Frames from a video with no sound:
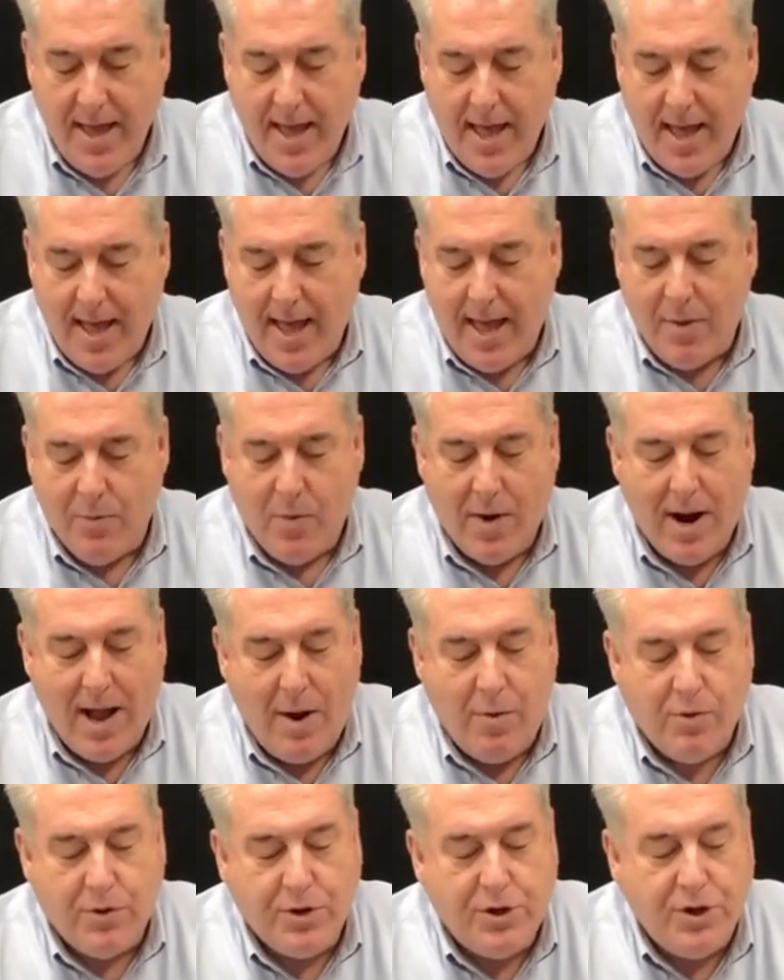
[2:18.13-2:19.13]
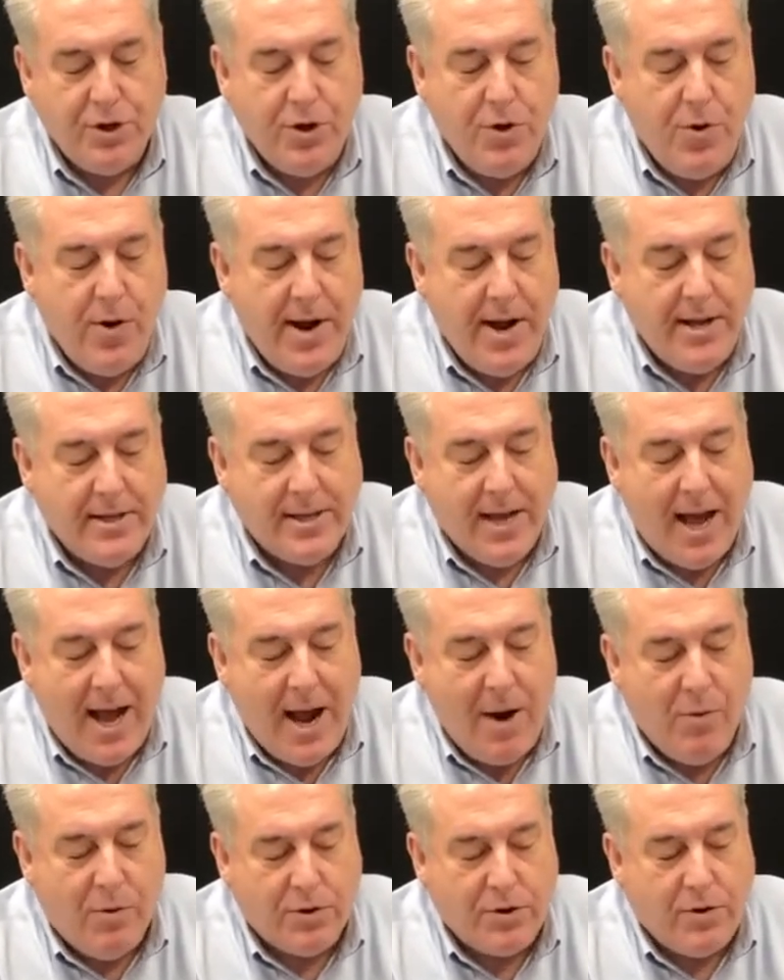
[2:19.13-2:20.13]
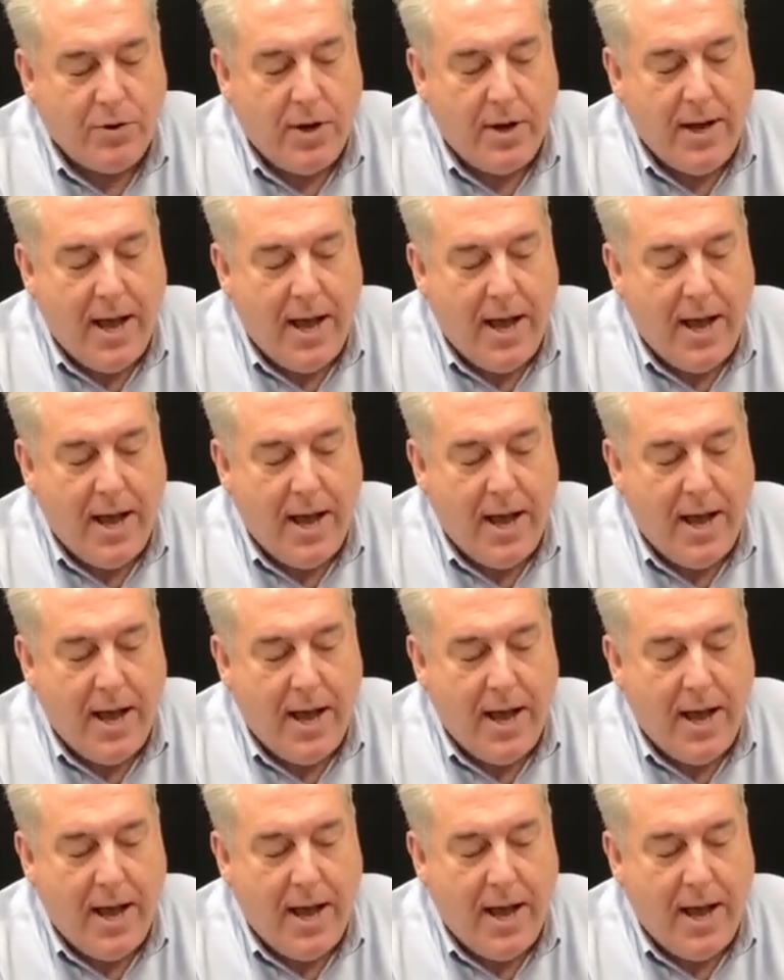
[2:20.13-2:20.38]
And what I will do is I will